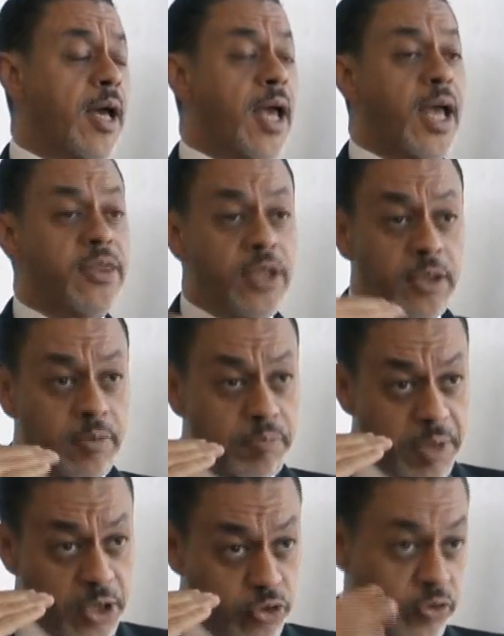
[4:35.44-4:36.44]
And the
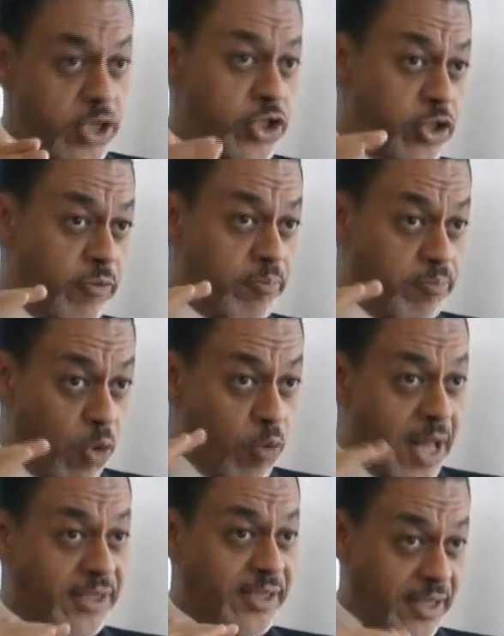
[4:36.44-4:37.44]
penetration of
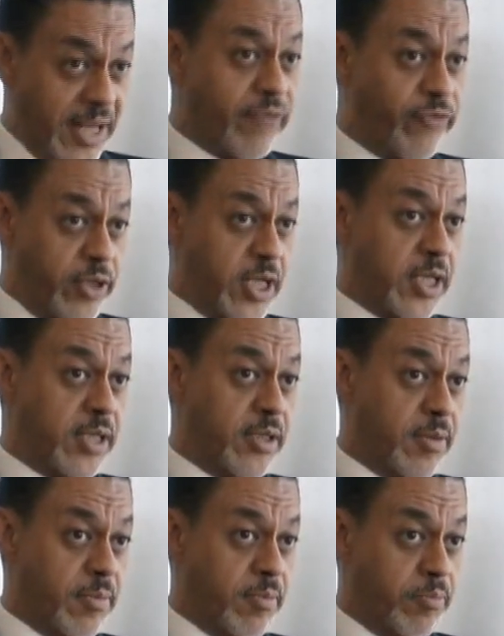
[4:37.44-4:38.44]
mobile
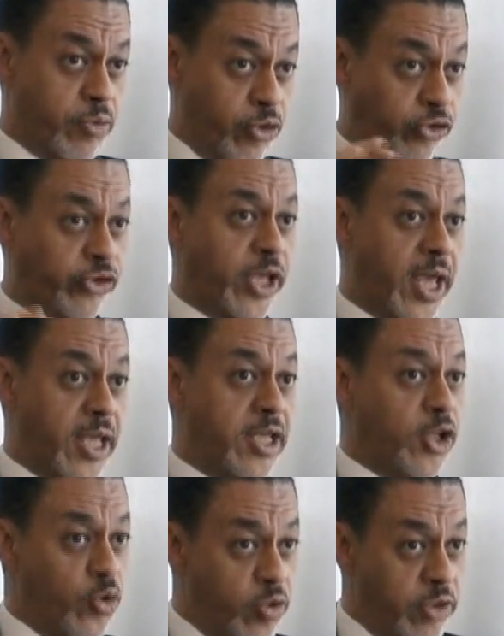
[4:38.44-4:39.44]
telephony per se,
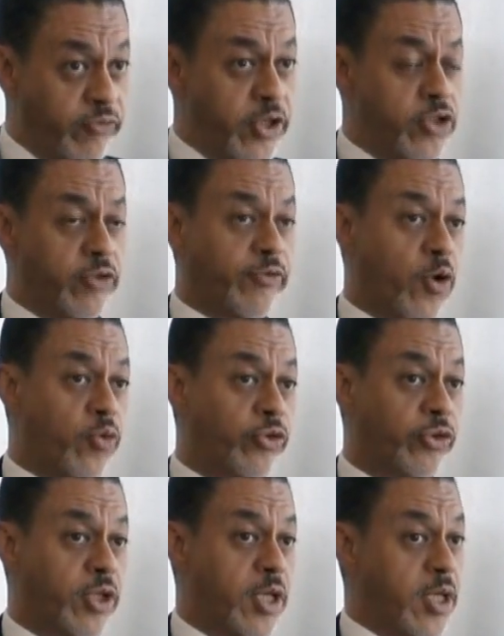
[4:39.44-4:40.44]
including feature
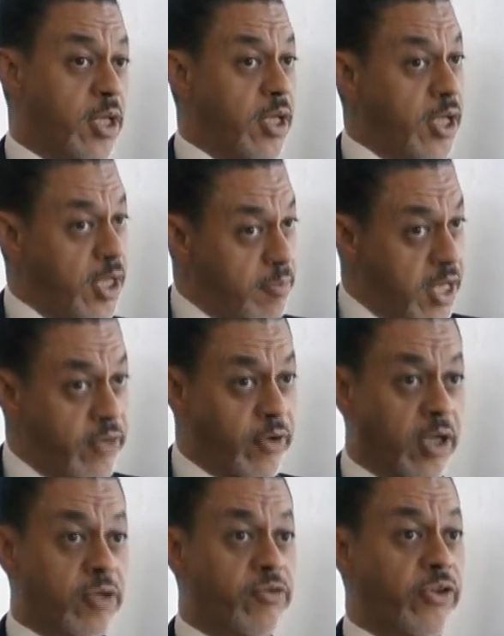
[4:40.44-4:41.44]
phones, in many of our
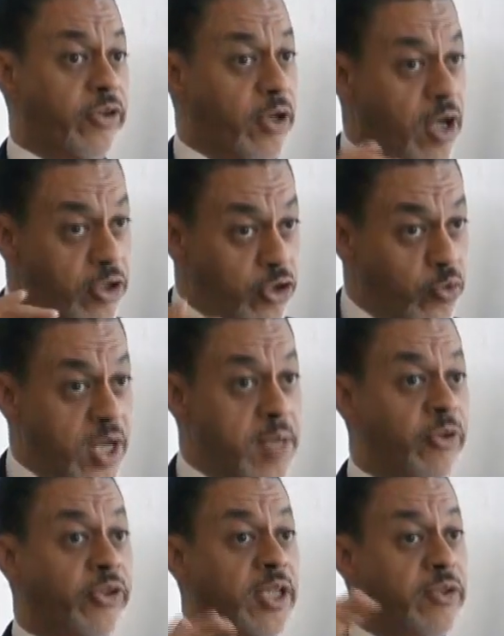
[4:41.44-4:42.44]
countries at
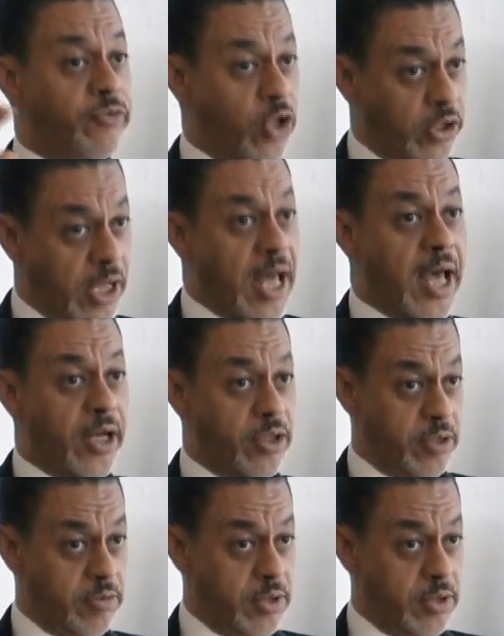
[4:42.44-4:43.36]
120%, if not higher.